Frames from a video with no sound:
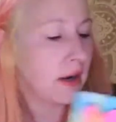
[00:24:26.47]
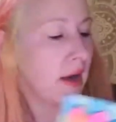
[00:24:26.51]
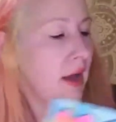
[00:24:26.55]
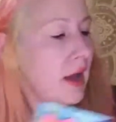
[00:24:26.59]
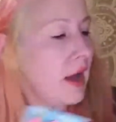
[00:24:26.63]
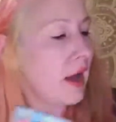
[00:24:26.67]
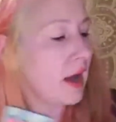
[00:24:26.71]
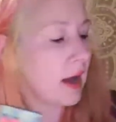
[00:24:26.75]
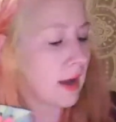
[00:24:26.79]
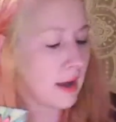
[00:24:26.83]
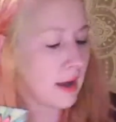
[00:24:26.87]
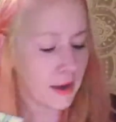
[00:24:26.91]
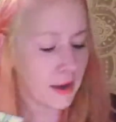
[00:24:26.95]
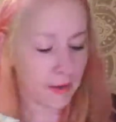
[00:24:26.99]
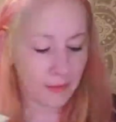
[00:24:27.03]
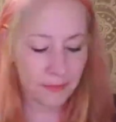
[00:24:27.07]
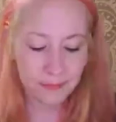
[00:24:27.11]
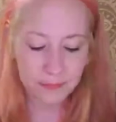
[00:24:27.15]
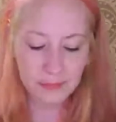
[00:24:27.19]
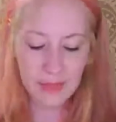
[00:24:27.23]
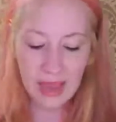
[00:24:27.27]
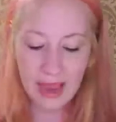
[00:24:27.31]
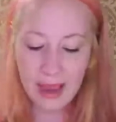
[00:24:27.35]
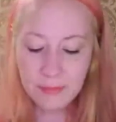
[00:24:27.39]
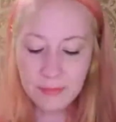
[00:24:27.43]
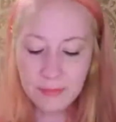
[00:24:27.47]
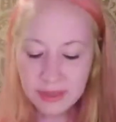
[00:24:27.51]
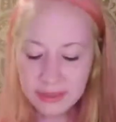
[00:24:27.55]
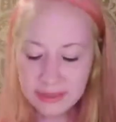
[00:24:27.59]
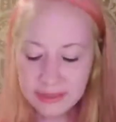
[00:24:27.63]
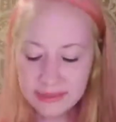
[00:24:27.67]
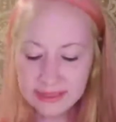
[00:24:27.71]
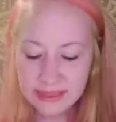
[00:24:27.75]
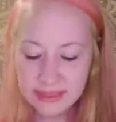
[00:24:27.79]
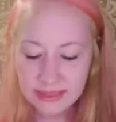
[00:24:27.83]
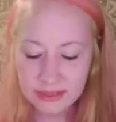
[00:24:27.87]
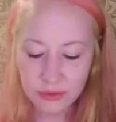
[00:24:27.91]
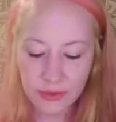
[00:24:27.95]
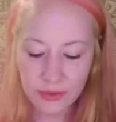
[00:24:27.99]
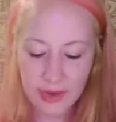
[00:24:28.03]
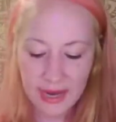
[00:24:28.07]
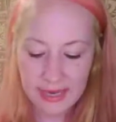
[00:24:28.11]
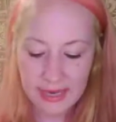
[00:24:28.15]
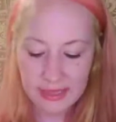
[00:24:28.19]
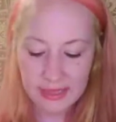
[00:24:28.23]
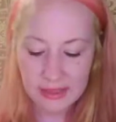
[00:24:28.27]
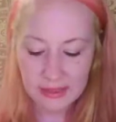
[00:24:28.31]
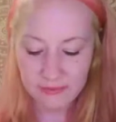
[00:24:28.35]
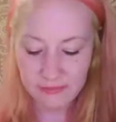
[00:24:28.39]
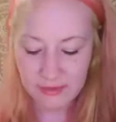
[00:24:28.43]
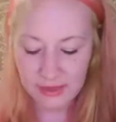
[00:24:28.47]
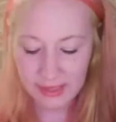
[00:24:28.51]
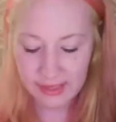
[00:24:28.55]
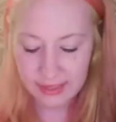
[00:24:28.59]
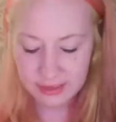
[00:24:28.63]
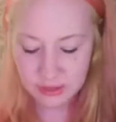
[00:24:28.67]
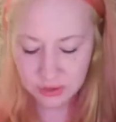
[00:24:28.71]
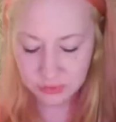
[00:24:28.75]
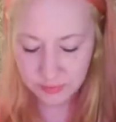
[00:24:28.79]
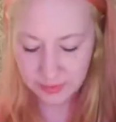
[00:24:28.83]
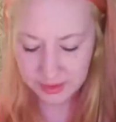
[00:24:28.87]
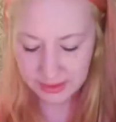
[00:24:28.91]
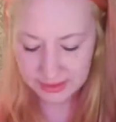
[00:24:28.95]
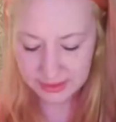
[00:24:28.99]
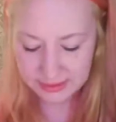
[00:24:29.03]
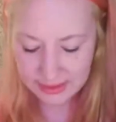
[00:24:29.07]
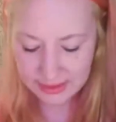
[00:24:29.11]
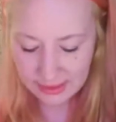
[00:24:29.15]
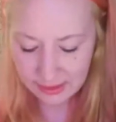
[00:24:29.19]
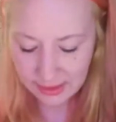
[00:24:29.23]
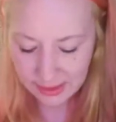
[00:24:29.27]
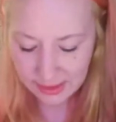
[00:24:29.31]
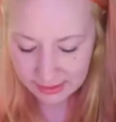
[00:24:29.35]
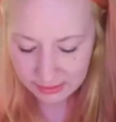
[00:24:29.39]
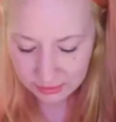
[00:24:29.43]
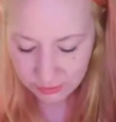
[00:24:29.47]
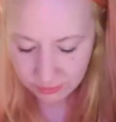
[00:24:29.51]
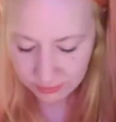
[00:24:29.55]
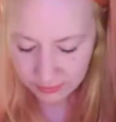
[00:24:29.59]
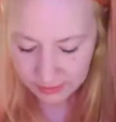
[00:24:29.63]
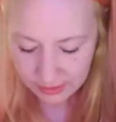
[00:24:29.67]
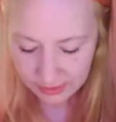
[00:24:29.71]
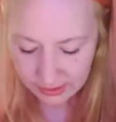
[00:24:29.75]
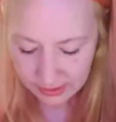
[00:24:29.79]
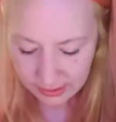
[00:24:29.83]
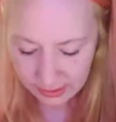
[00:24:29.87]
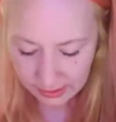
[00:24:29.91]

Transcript: I'm going to stick to 1/8 of an inch because I like the way